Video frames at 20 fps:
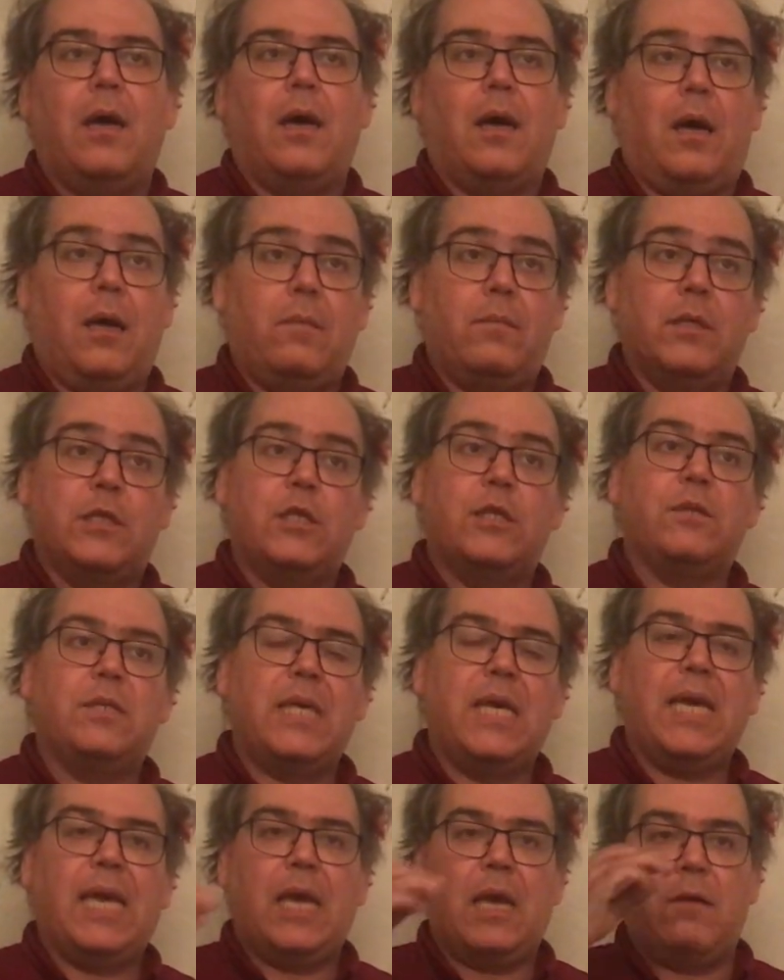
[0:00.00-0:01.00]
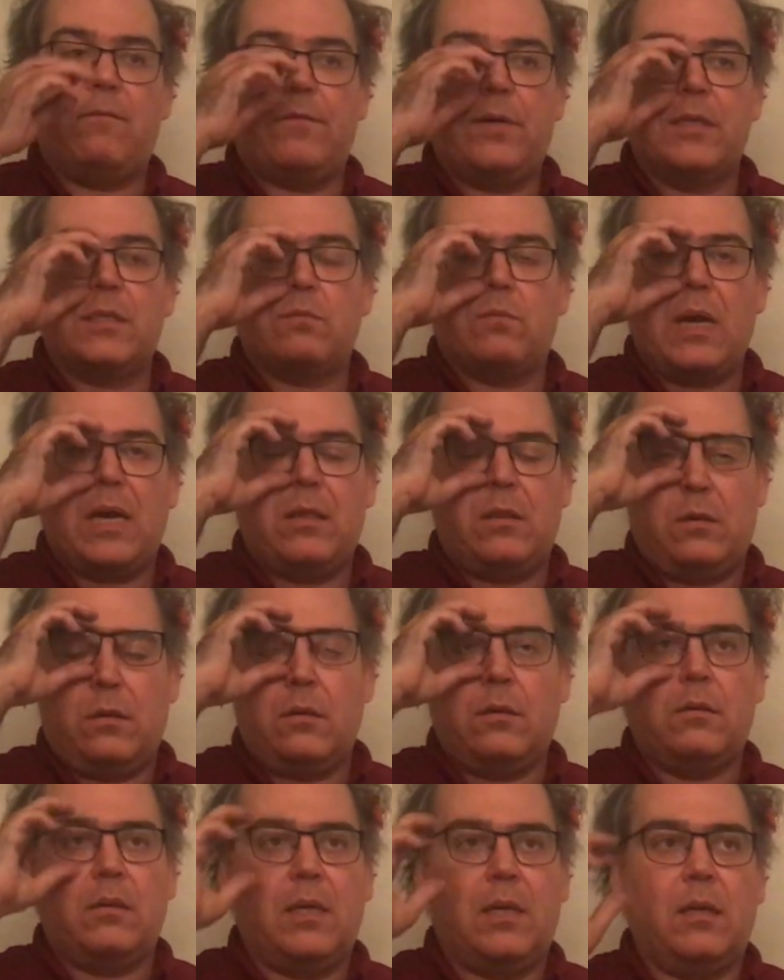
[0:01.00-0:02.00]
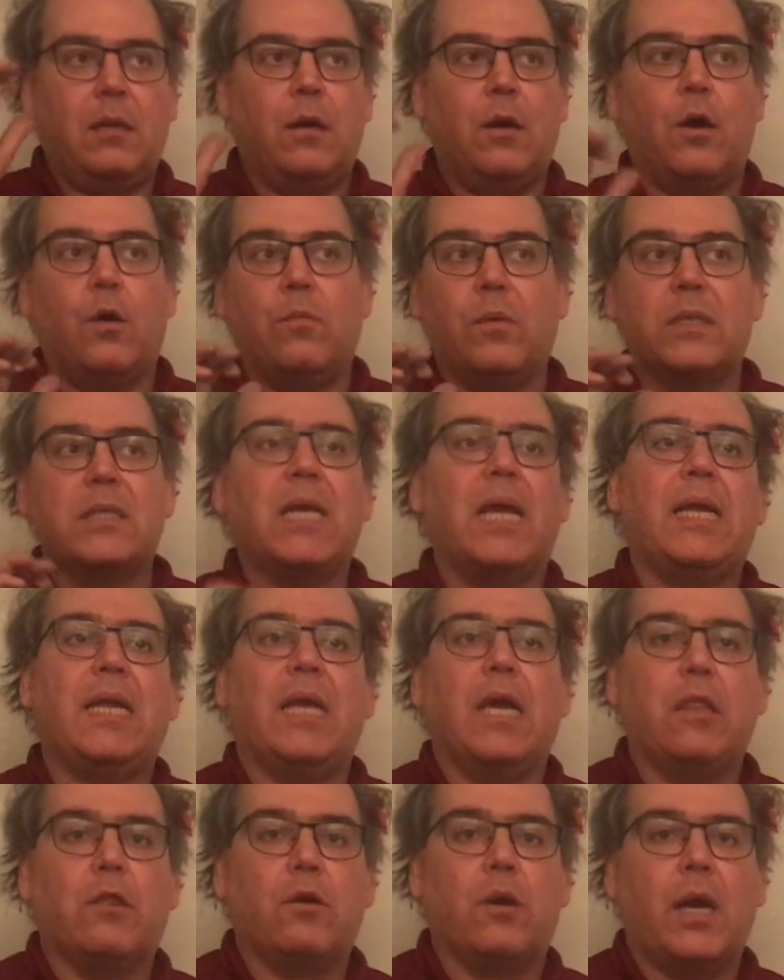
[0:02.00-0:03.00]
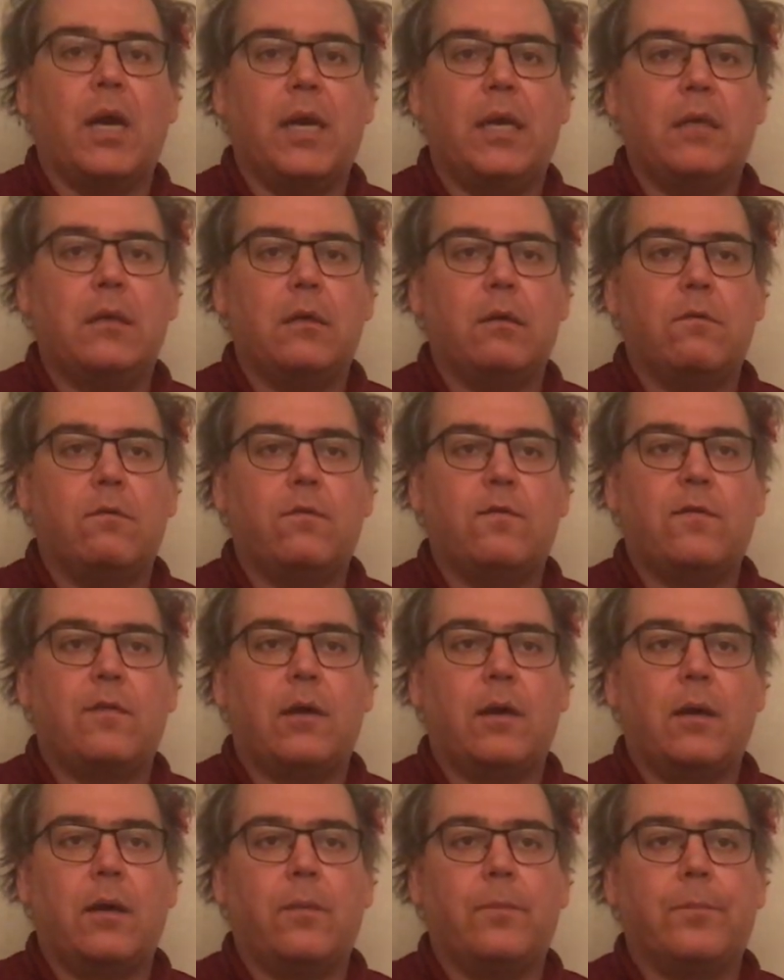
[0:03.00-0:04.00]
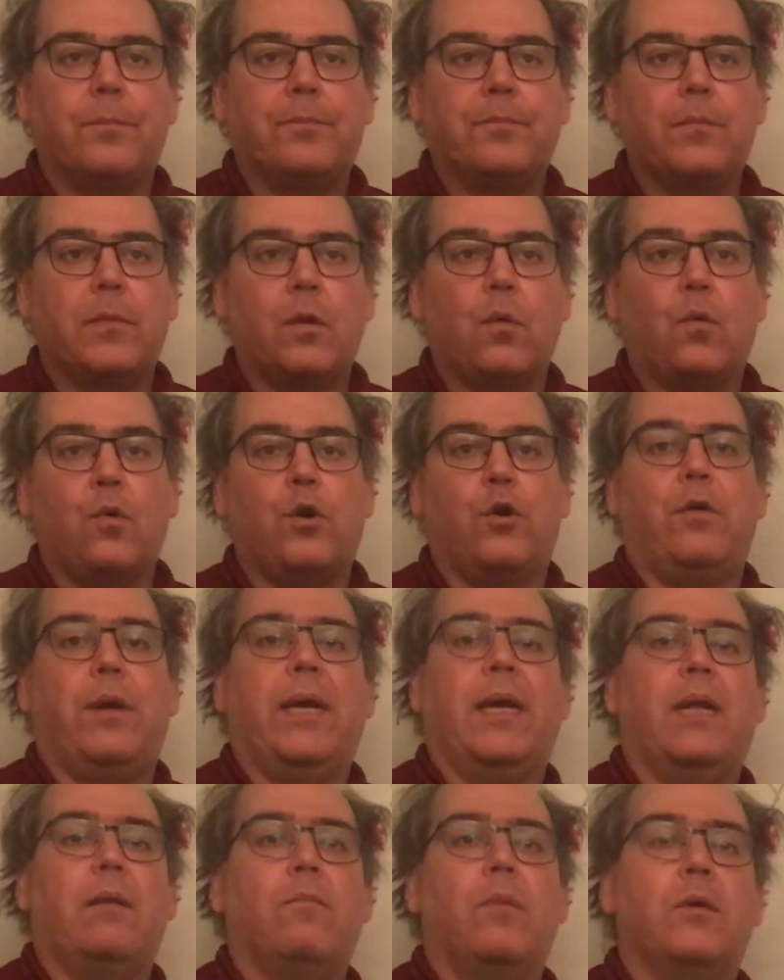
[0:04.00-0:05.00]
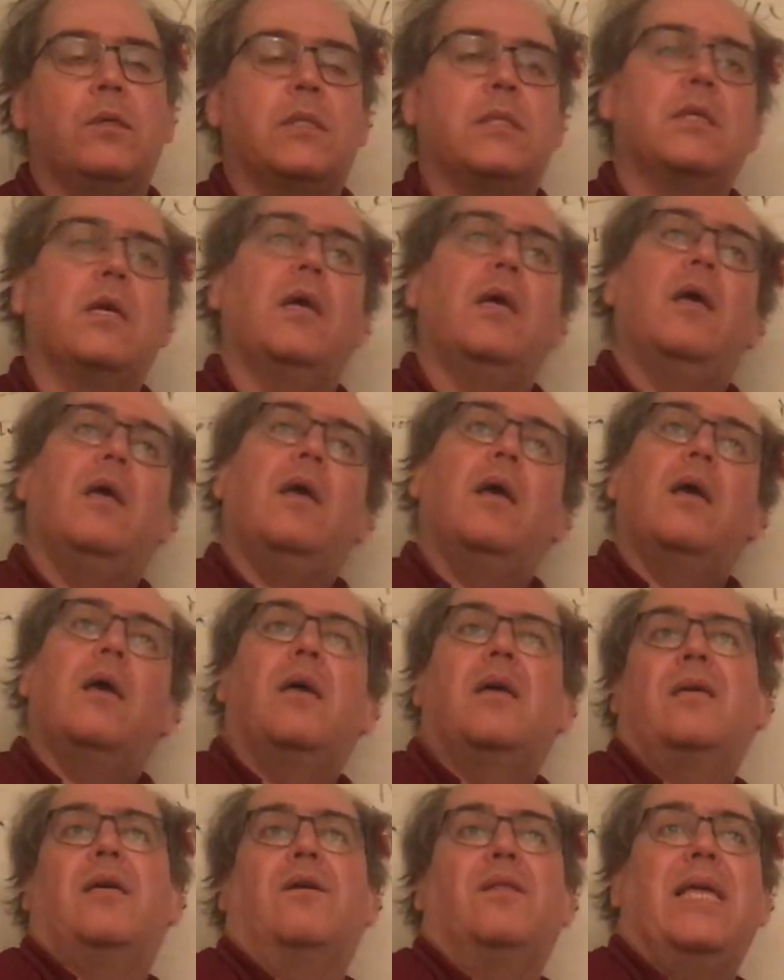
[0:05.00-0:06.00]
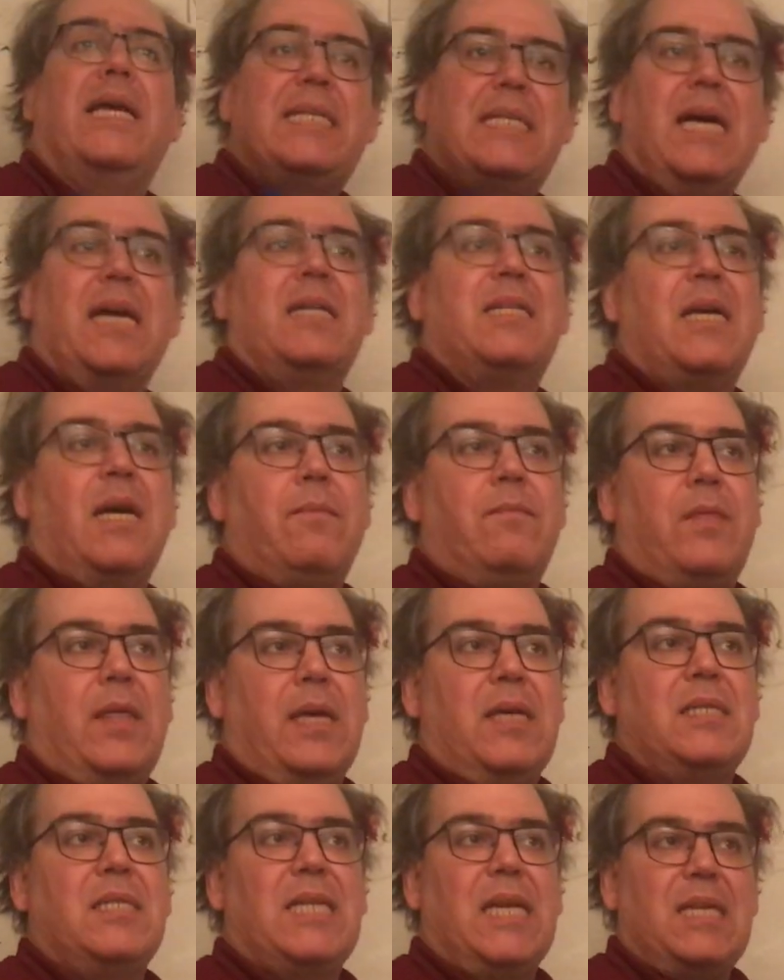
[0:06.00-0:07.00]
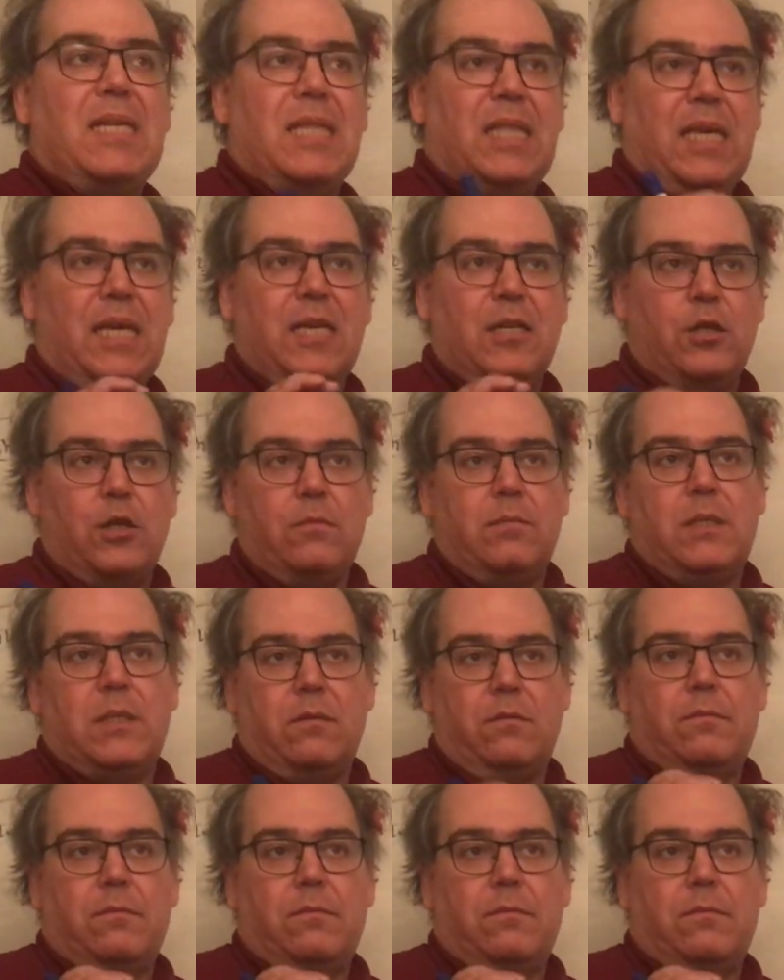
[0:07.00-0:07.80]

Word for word: um, a 2D canvas, rather than almost any other kind of um, ordering. And most you know, LaTeX type things tend to think in terms